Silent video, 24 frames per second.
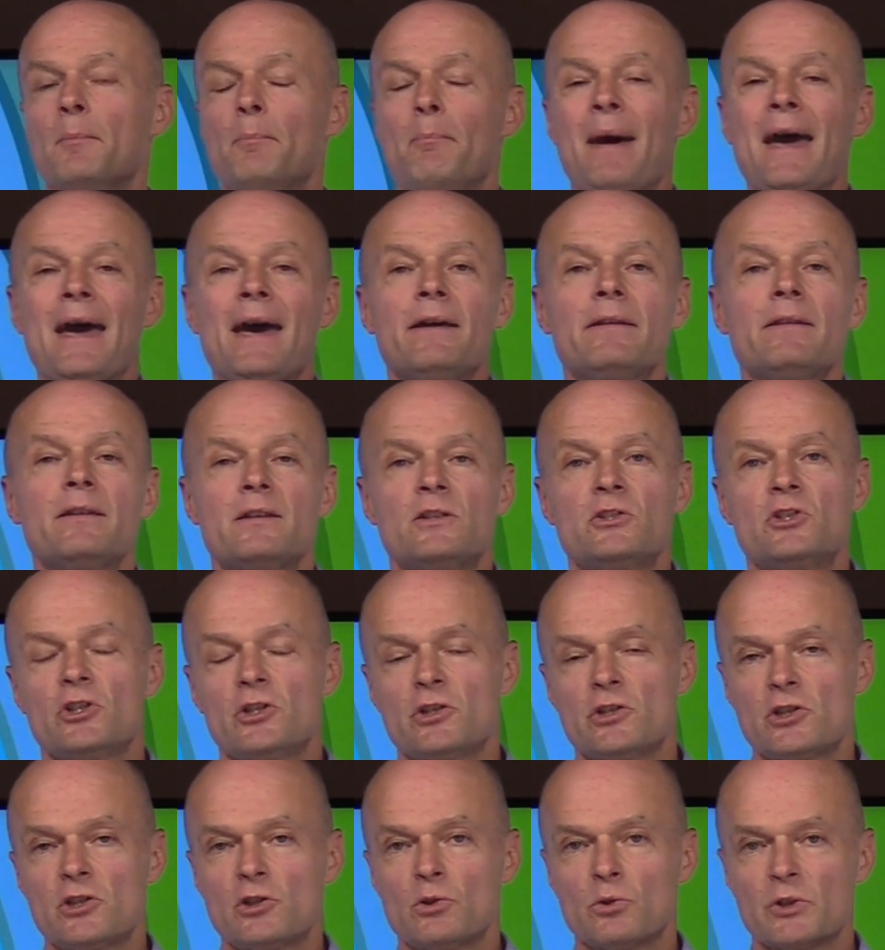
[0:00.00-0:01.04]

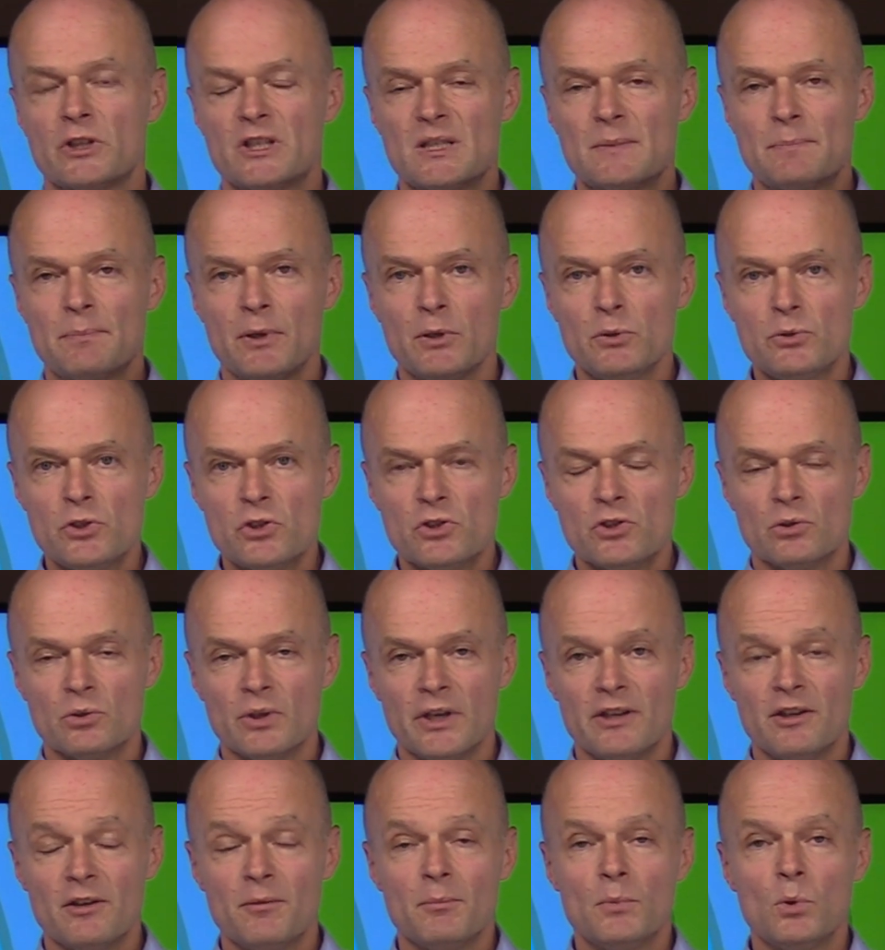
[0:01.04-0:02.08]
pathogens you're exposed to
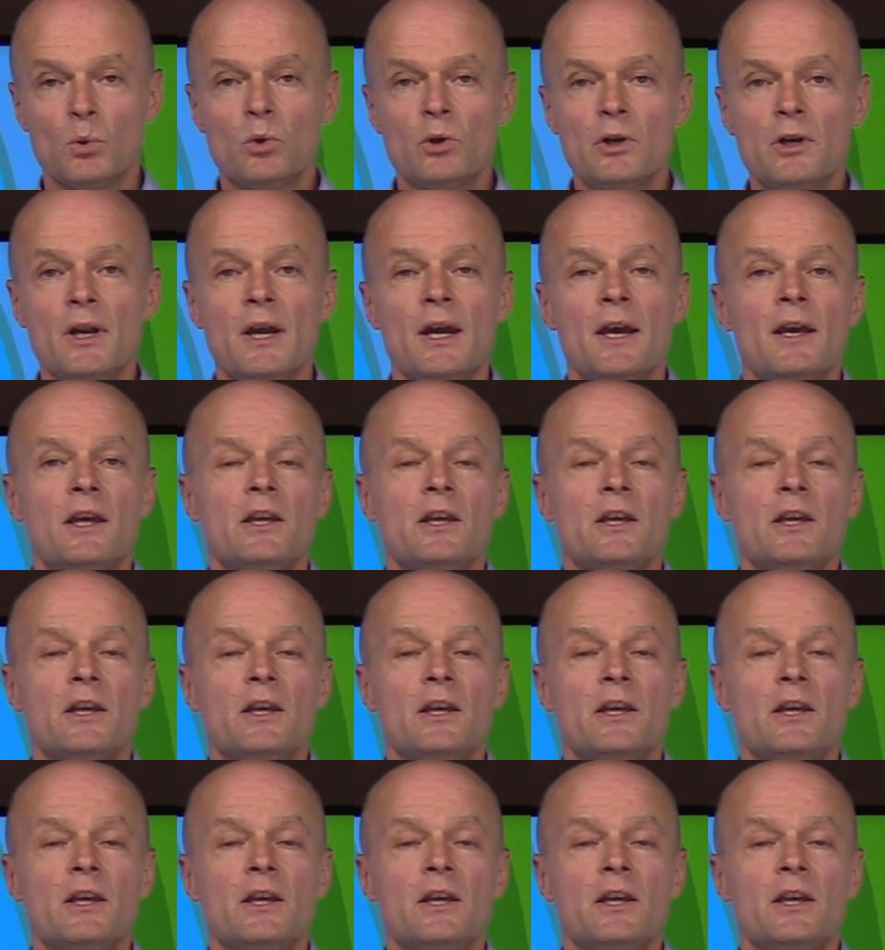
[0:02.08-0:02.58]
and the more